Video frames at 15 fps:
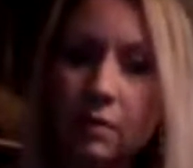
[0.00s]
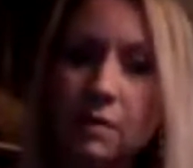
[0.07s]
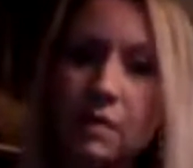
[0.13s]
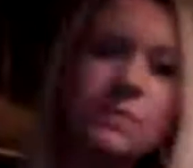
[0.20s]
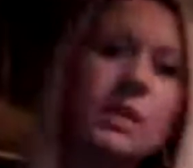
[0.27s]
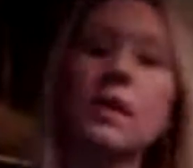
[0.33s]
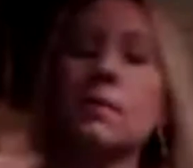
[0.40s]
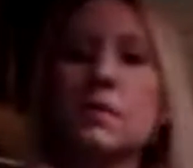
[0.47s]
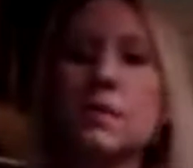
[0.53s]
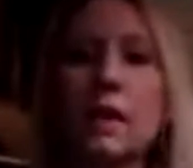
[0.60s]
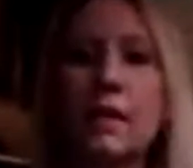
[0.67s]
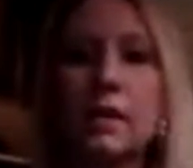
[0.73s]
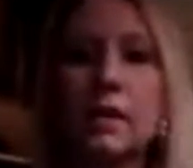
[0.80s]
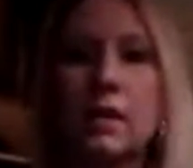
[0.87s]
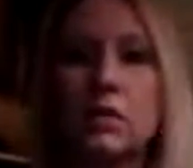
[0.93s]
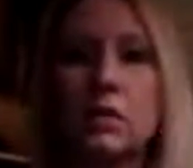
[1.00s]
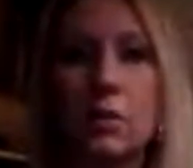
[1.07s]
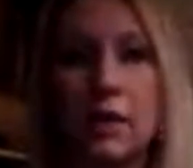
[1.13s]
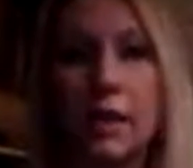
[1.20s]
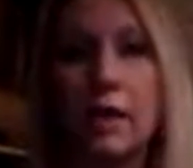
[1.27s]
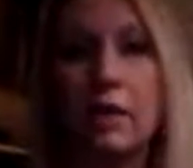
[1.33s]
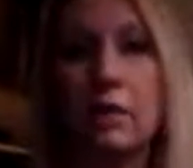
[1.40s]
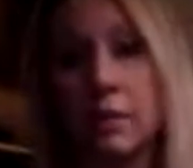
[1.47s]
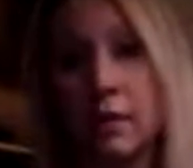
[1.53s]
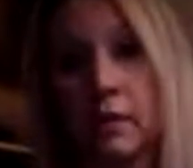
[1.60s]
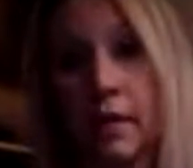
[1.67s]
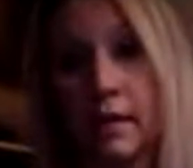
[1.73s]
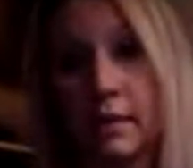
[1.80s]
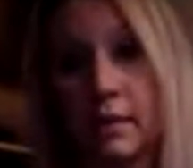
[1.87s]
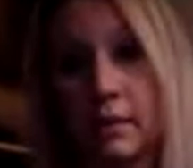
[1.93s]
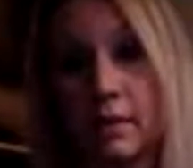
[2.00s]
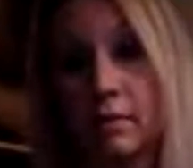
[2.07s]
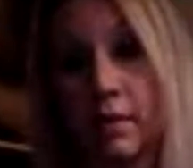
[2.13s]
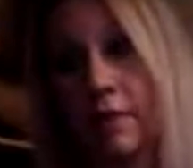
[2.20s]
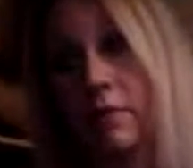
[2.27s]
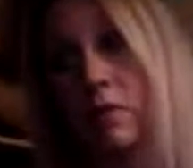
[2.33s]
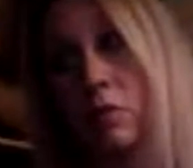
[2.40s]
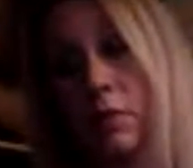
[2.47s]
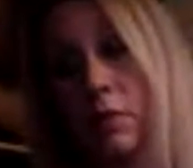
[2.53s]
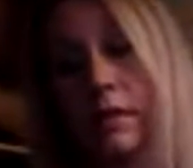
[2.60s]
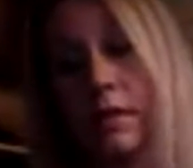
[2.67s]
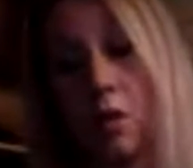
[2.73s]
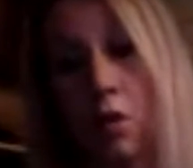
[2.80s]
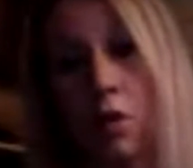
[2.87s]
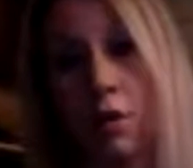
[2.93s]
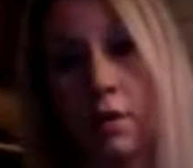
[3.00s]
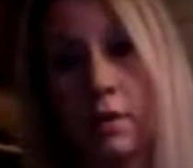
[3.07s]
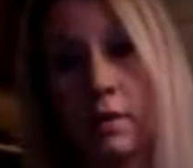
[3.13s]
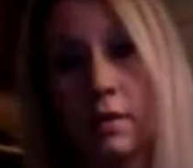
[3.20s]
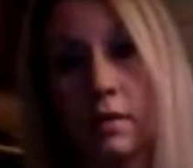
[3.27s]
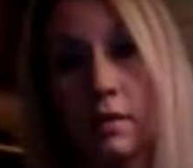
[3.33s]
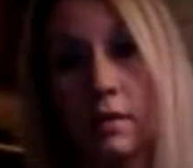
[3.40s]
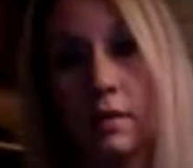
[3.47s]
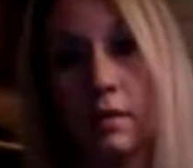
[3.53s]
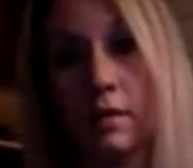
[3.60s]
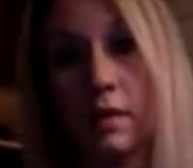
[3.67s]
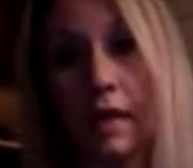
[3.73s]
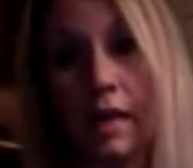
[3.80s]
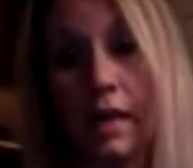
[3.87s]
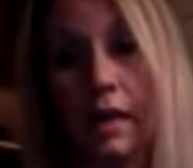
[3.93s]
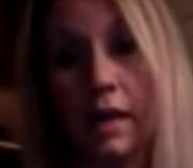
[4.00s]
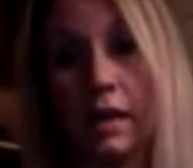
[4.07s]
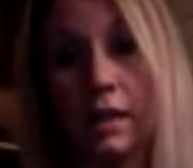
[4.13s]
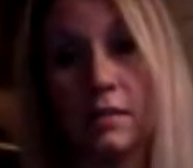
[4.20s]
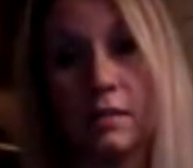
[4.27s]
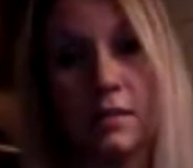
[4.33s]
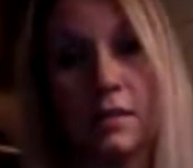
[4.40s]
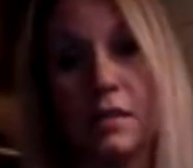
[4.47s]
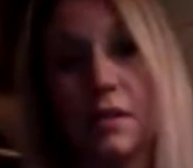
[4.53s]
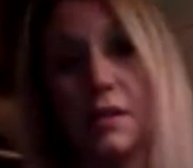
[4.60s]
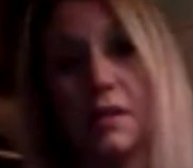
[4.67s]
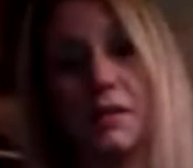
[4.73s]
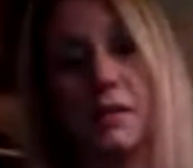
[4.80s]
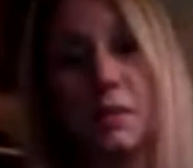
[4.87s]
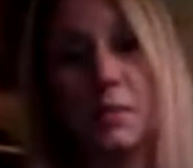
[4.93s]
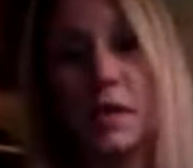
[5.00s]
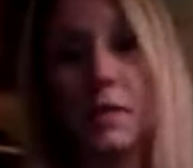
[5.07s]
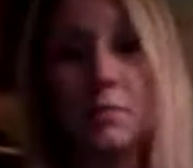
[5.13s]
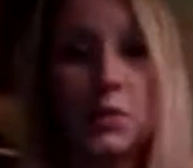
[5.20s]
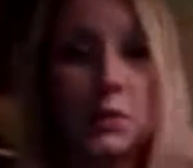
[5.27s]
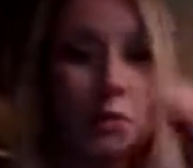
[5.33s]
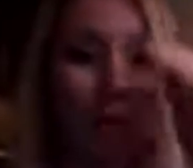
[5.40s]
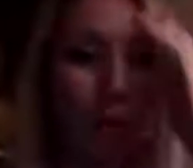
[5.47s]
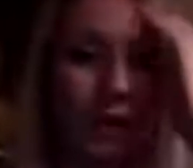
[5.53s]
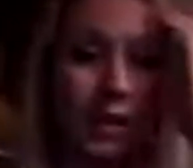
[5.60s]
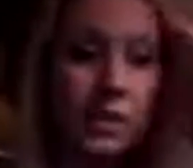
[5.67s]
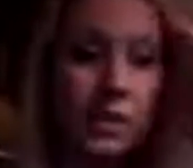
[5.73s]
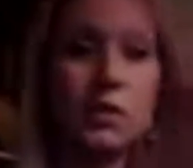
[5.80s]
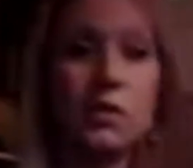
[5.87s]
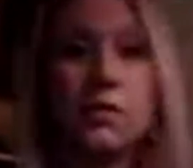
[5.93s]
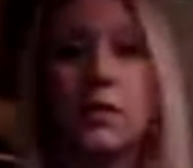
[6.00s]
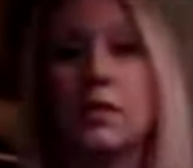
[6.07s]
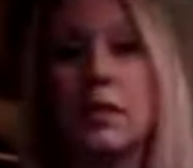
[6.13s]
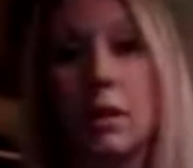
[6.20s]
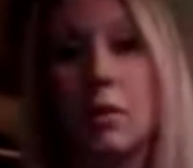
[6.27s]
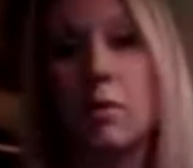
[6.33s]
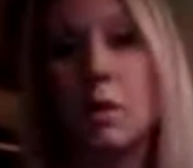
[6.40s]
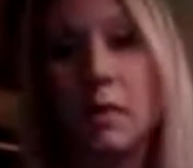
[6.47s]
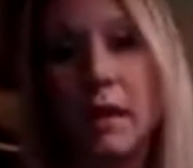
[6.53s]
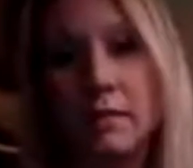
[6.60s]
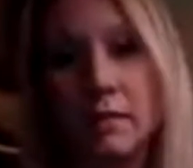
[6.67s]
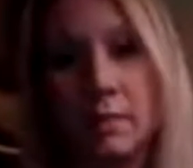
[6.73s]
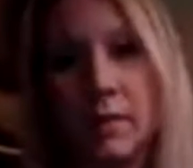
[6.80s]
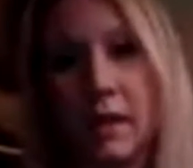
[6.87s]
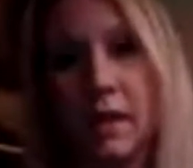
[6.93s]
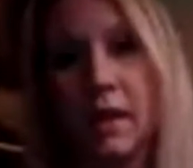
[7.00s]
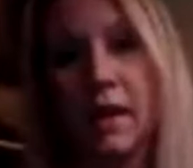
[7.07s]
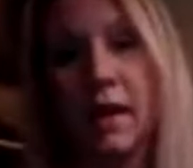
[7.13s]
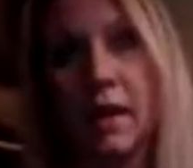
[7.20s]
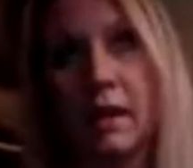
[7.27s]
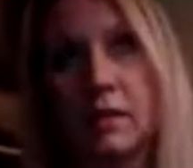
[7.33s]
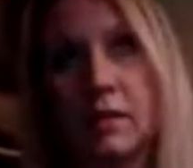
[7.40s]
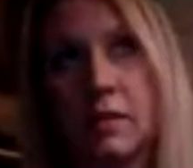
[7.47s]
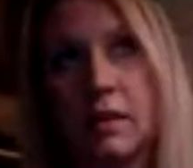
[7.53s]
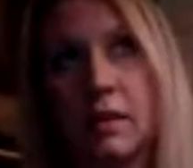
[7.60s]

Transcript: Sometimes I think it's okay to realize that life is really hard, and sometimes you're going to feel terrible about something, and